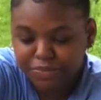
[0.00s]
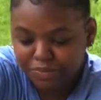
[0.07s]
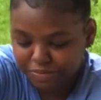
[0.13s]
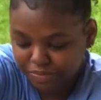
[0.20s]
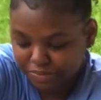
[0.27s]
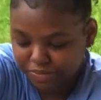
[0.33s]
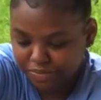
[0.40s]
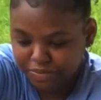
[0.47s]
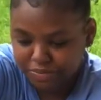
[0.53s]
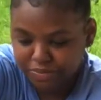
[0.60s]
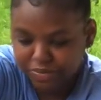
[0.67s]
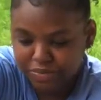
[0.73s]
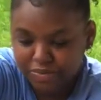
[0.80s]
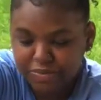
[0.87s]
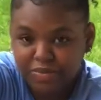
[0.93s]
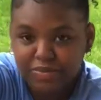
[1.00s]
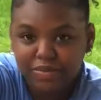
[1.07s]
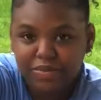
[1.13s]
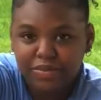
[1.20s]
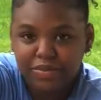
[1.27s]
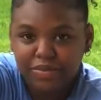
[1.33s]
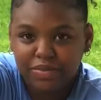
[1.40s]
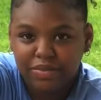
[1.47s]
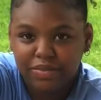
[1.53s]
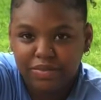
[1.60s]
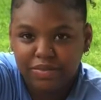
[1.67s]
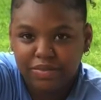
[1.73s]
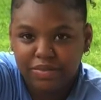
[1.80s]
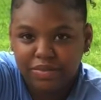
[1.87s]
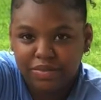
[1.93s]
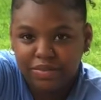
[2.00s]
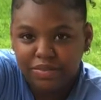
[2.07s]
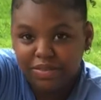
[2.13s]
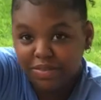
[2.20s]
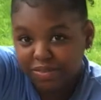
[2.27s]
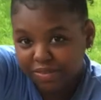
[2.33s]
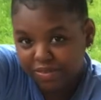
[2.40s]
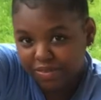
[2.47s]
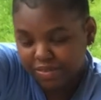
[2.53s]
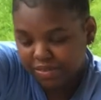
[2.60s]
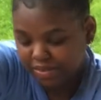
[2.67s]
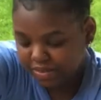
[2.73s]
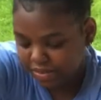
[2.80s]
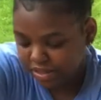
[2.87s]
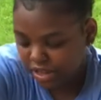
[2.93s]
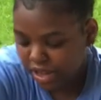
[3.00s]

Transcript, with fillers: Dang, be careful. Remember I said we need to...